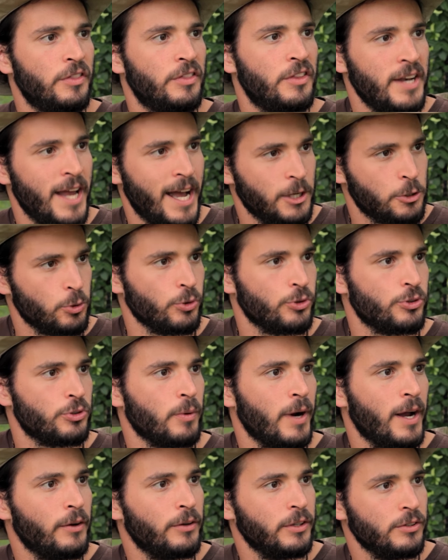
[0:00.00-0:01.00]
the natural
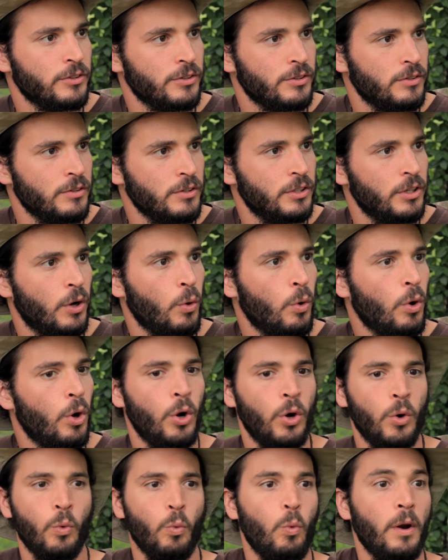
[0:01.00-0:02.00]
surroundings. You know,
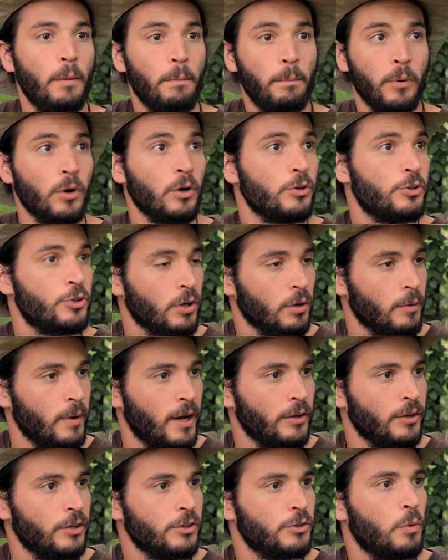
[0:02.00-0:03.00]
what birds are
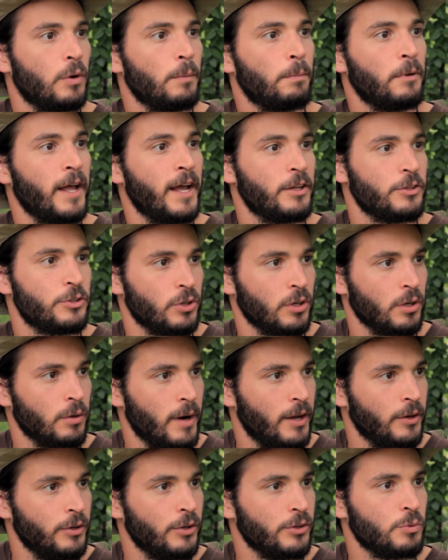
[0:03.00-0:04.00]
around us, what plants are
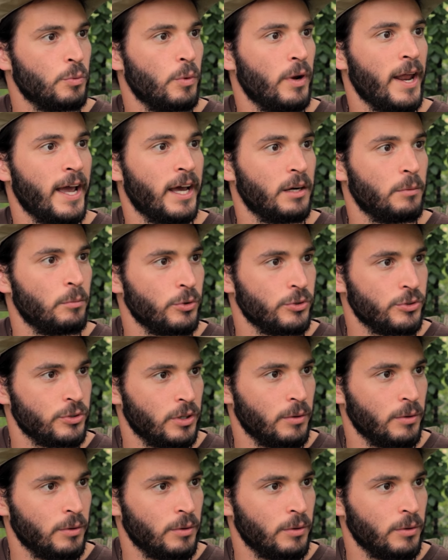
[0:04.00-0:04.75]
around us, what animals